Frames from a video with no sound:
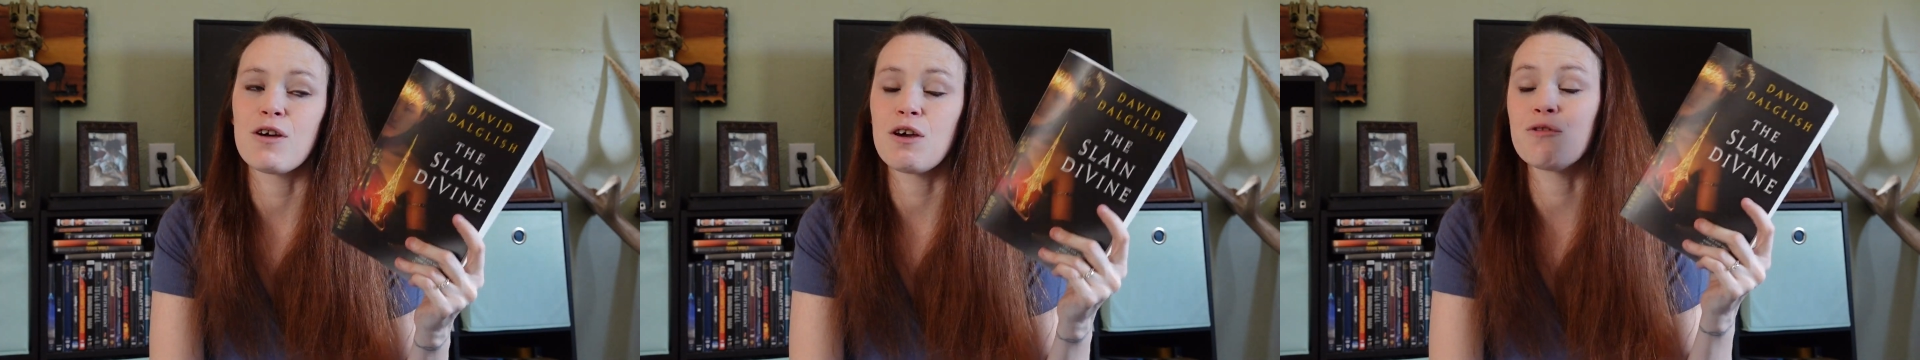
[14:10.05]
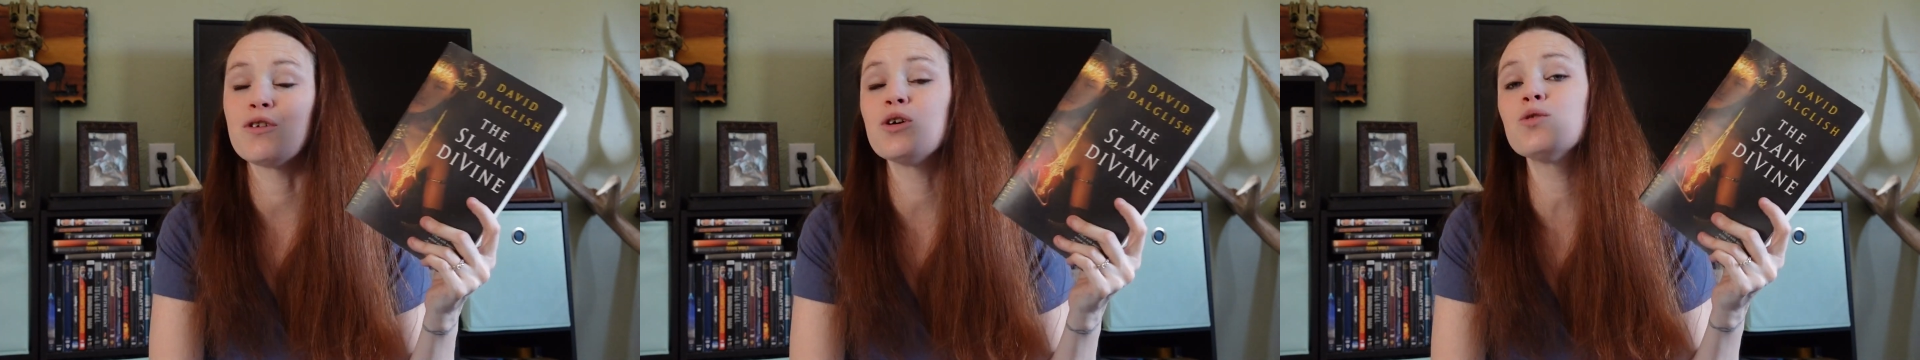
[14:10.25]

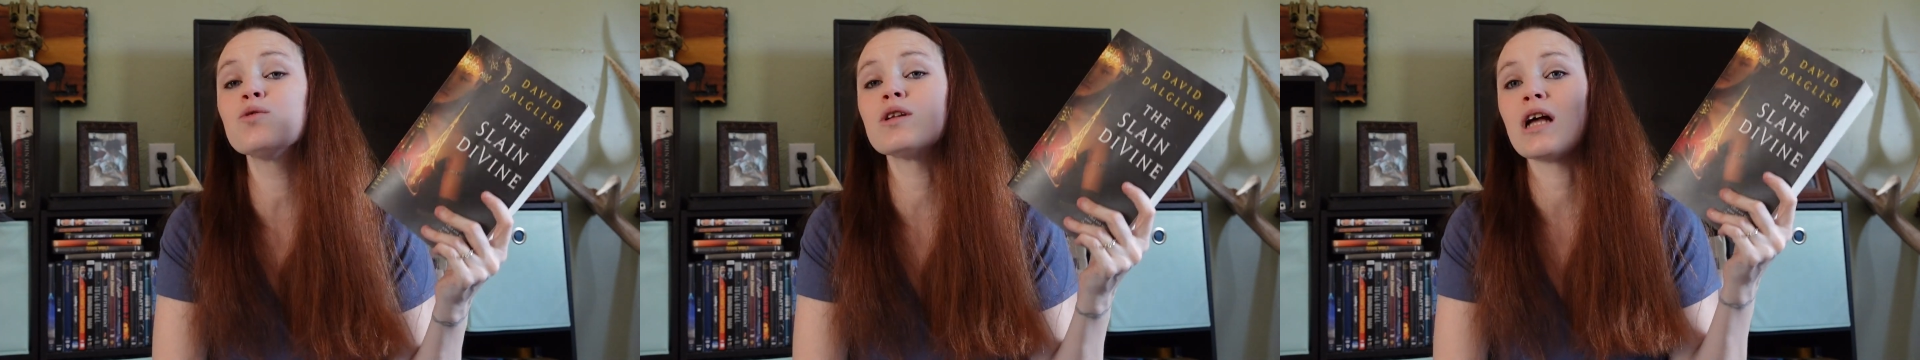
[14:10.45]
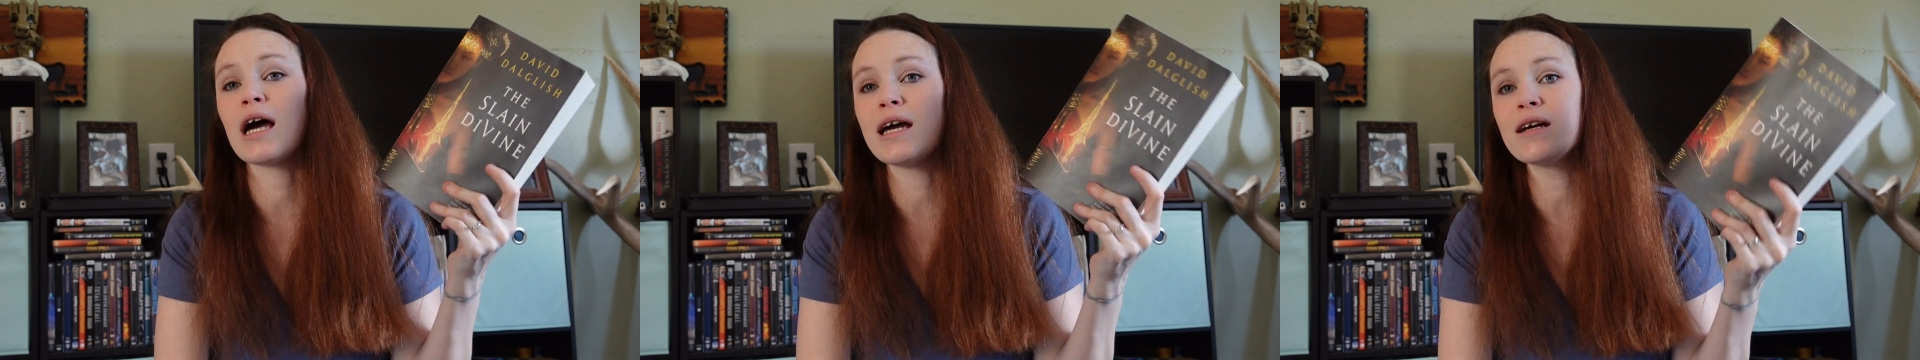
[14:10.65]
If you
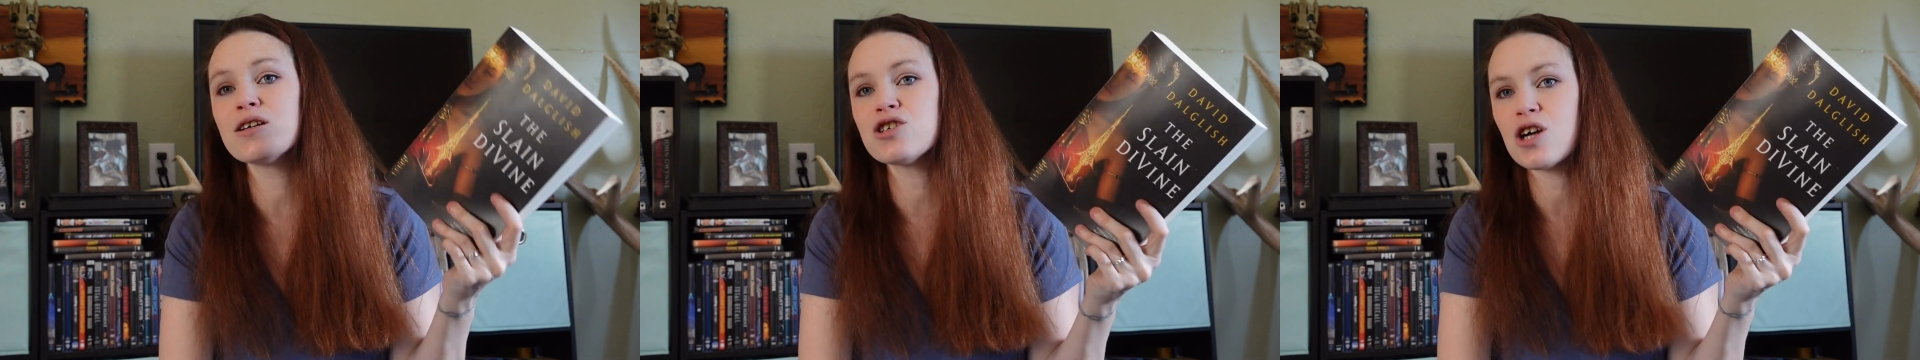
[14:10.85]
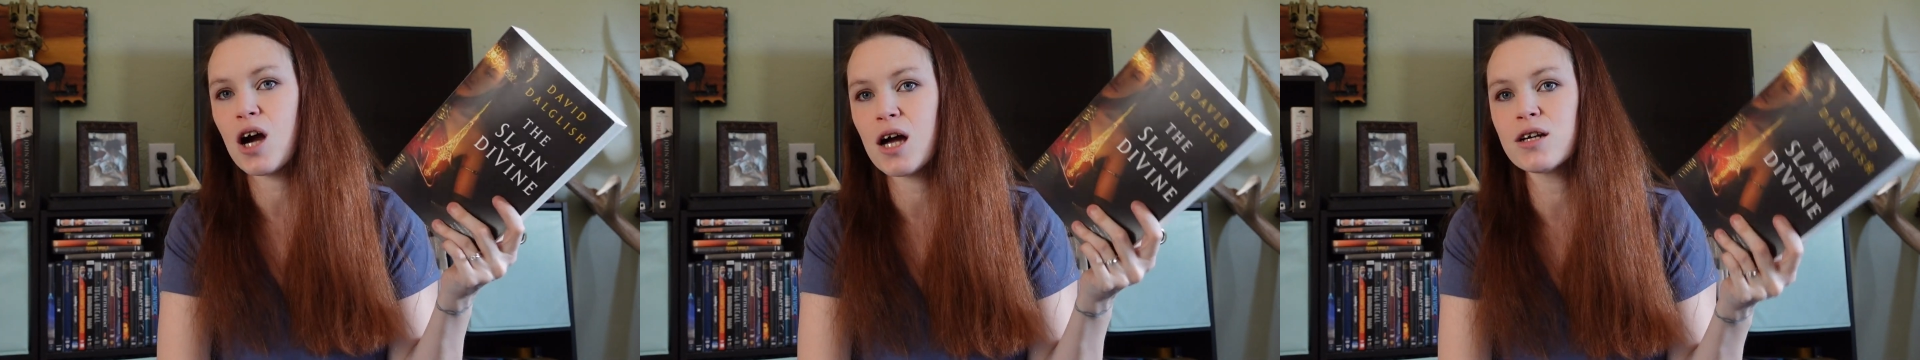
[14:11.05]
like
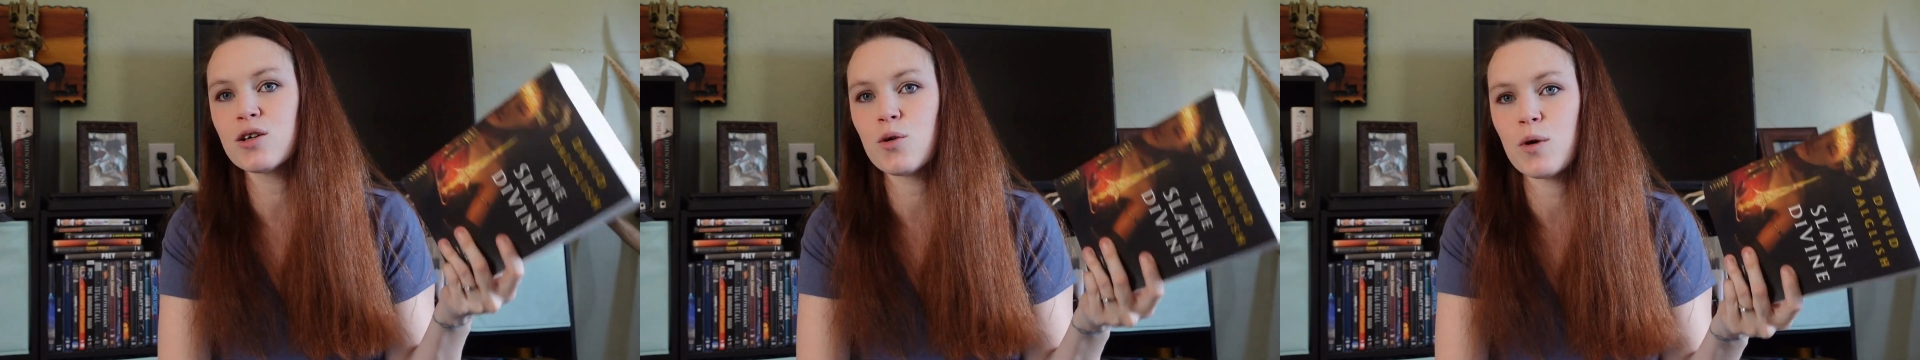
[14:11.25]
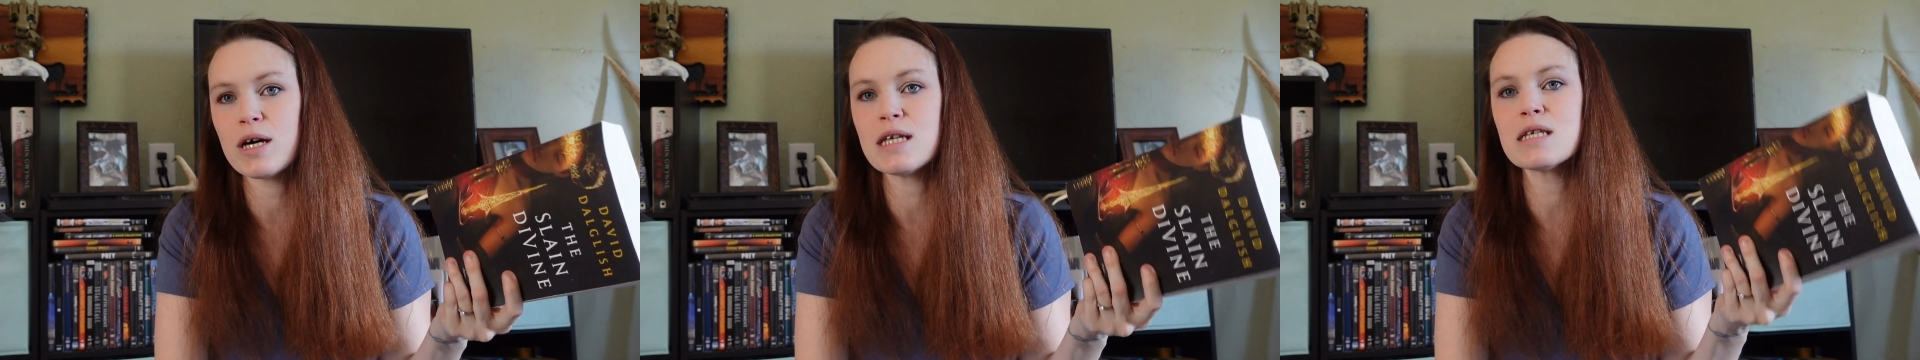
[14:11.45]
John
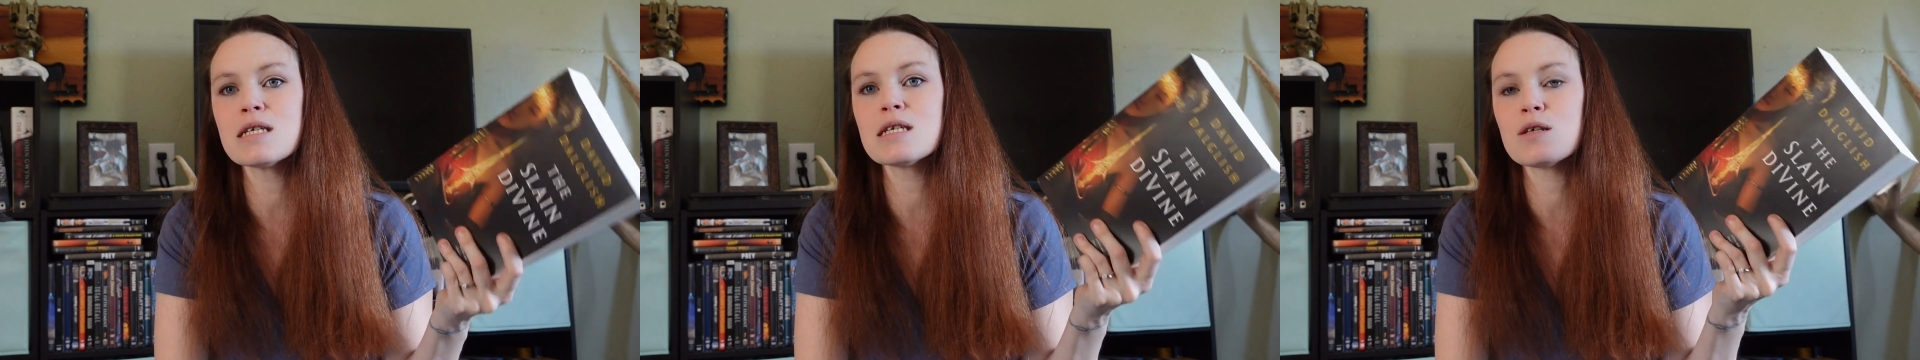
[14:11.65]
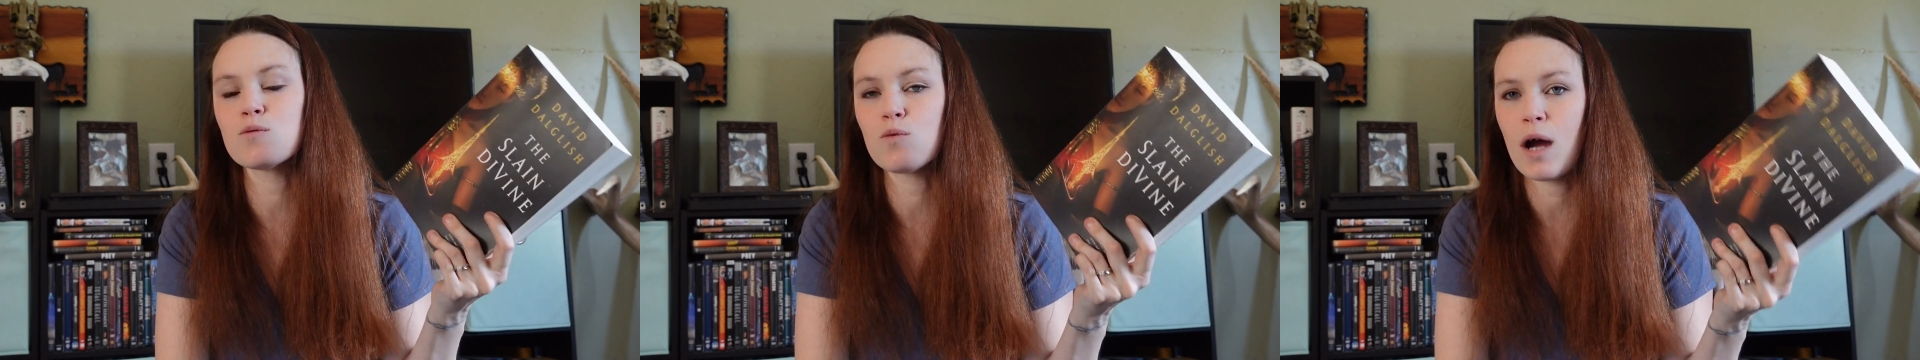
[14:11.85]

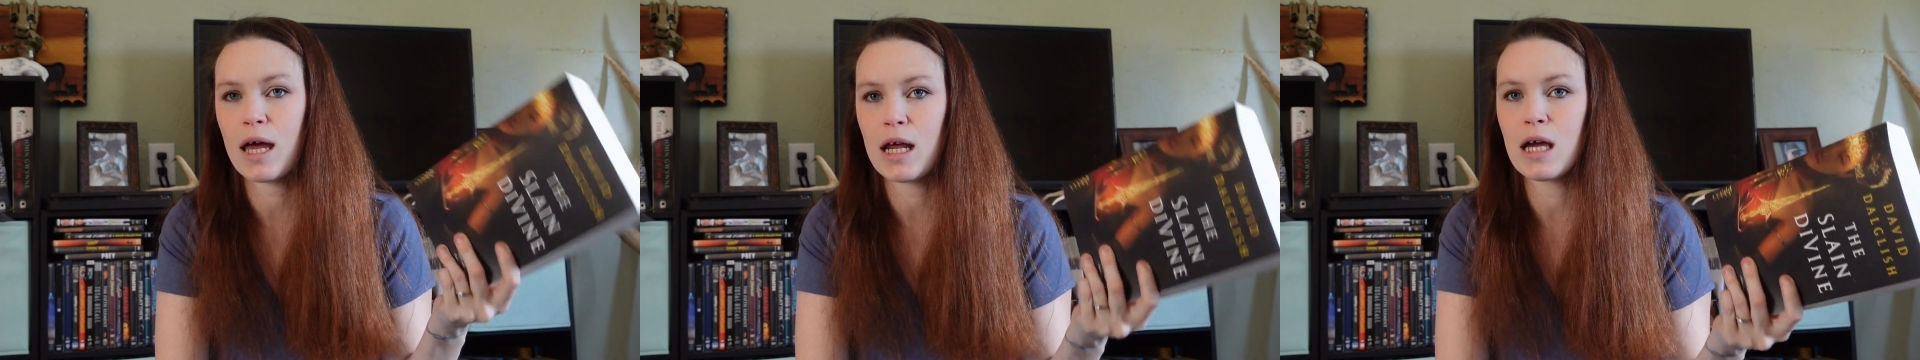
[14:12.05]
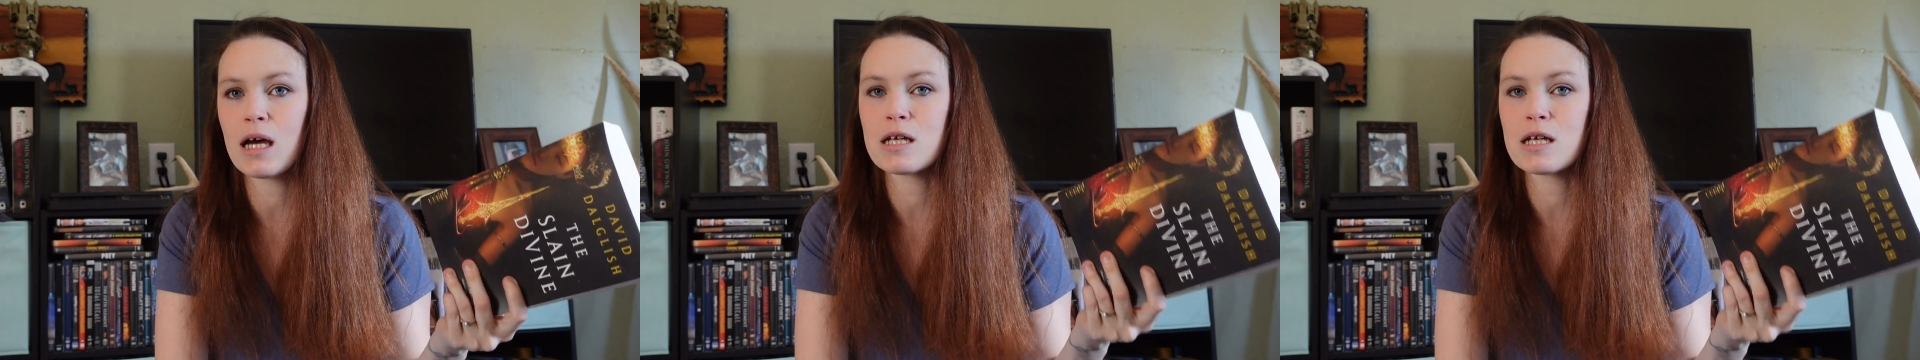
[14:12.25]
Gwynn's writing,